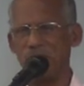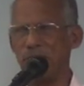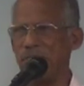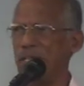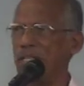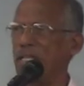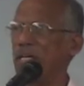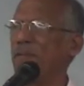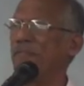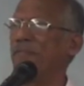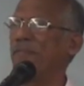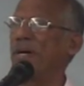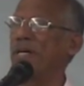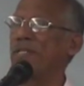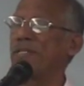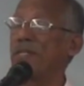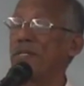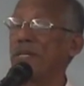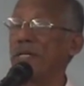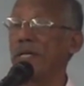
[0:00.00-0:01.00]
taking
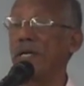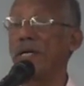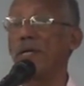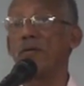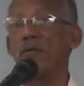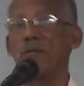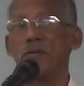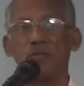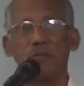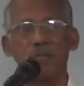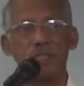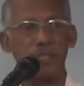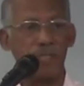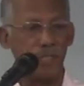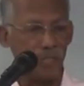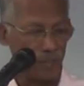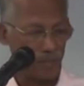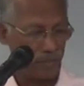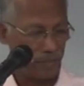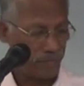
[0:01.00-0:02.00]
fasting and all those
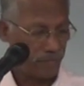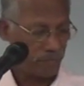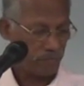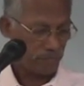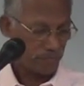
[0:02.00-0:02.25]
things.